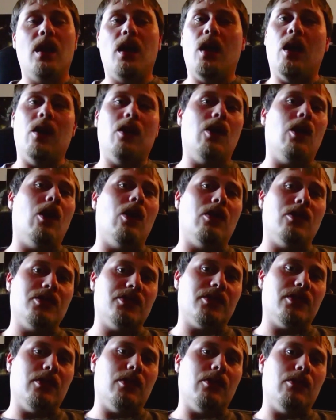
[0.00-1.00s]
I'll
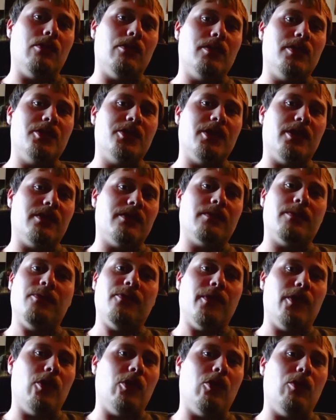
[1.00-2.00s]
also just
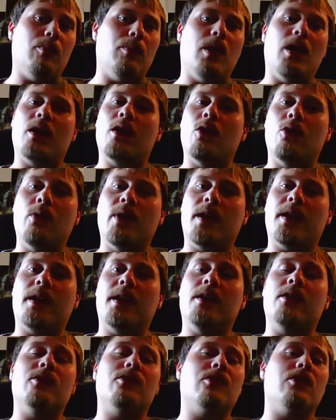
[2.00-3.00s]
film a quick
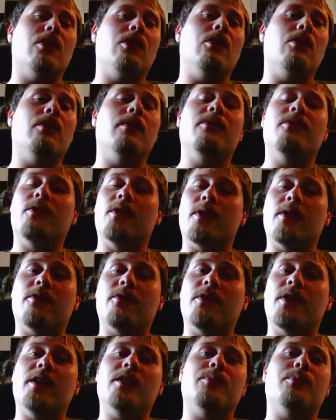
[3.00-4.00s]
intro for the
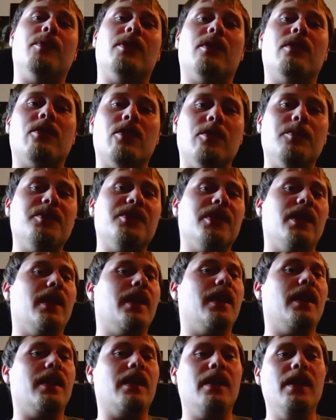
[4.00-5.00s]
Facebook group
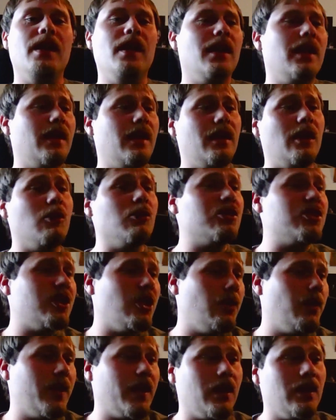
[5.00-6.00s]
saying, you know,
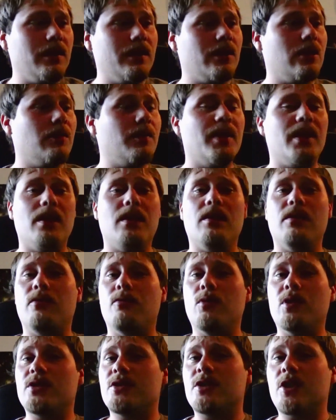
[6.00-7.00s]
showing a little bit
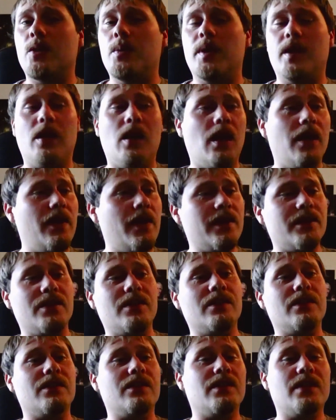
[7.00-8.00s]
of what's going on. This
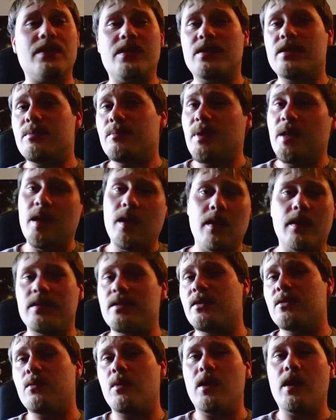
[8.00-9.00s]
is this is me,
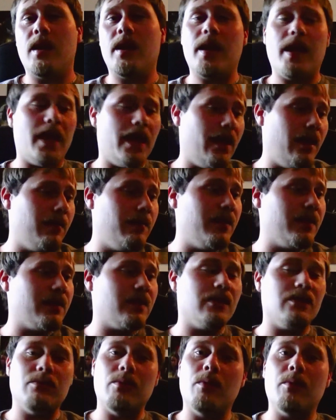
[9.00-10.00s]
this is where I am, this
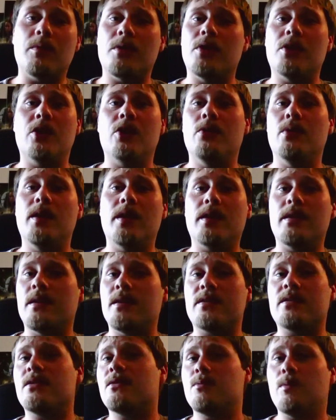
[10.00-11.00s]
is what we're doing,
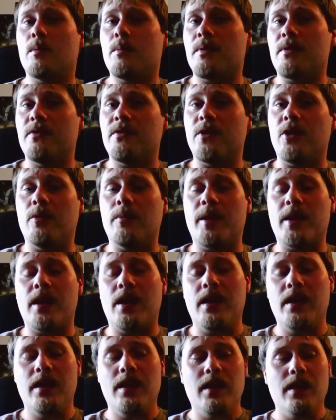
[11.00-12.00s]
this is what we're filming.